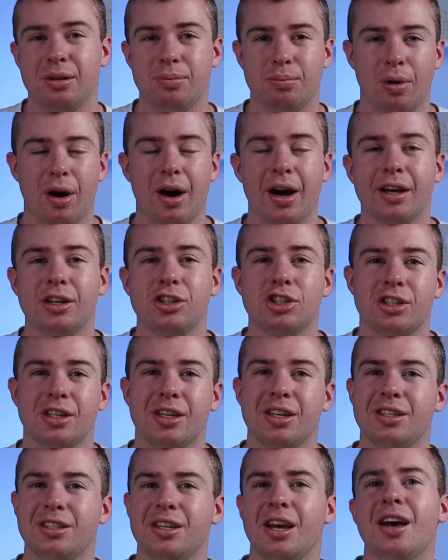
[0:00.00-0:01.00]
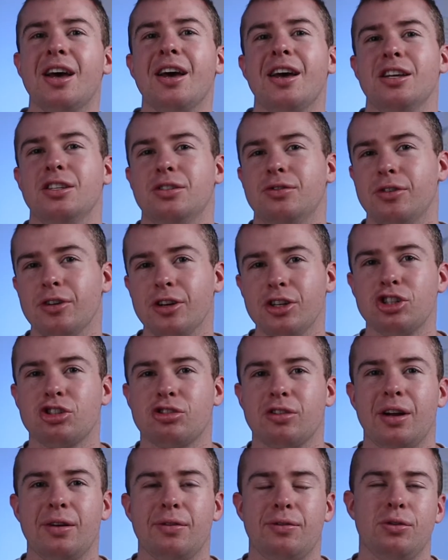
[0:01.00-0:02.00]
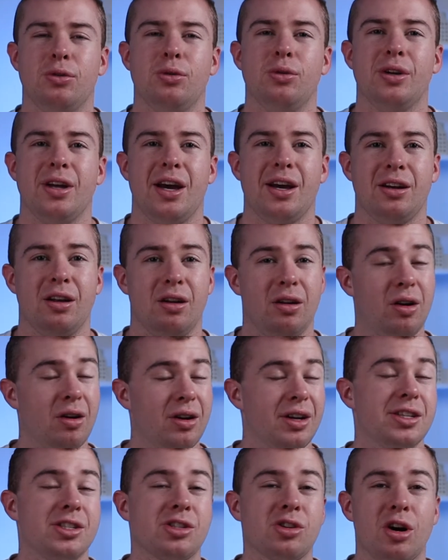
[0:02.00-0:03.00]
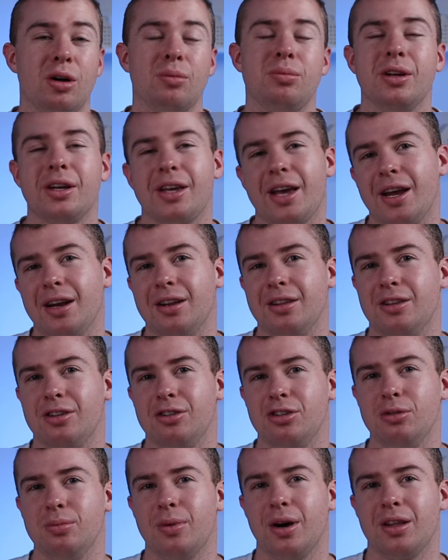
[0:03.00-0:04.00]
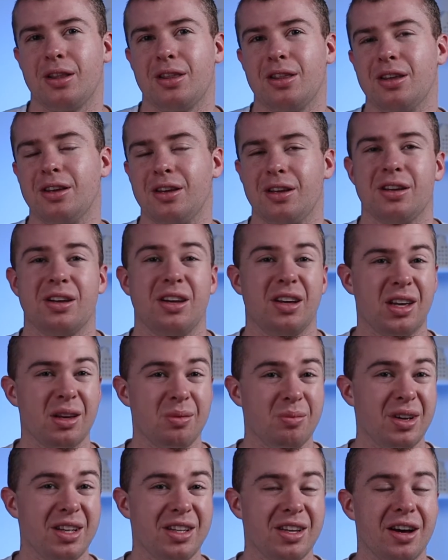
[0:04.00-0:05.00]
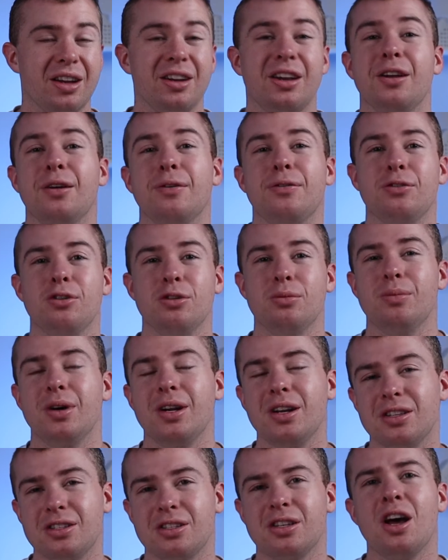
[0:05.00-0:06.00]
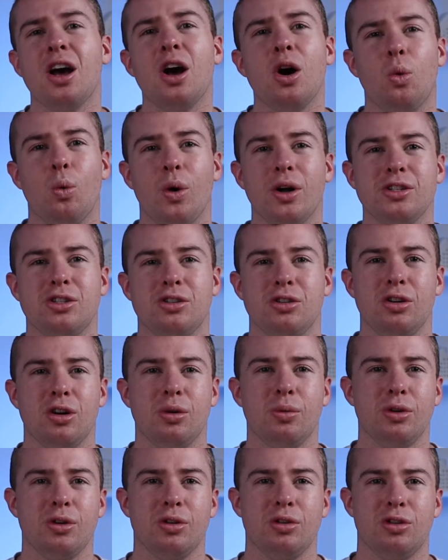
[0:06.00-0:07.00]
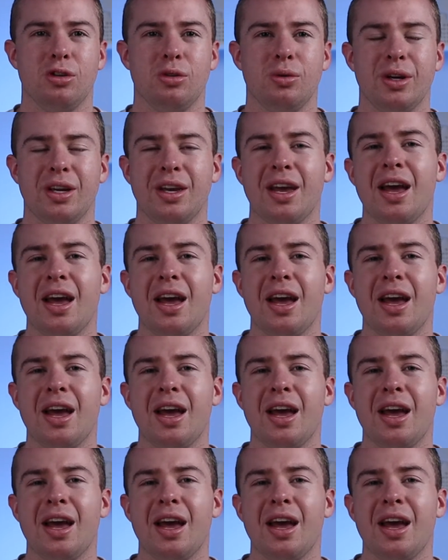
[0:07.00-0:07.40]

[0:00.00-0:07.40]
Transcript: buying shares is very straightforward and a lot less complicated than you might think. It can be done in a few minutes once you know what you're doing,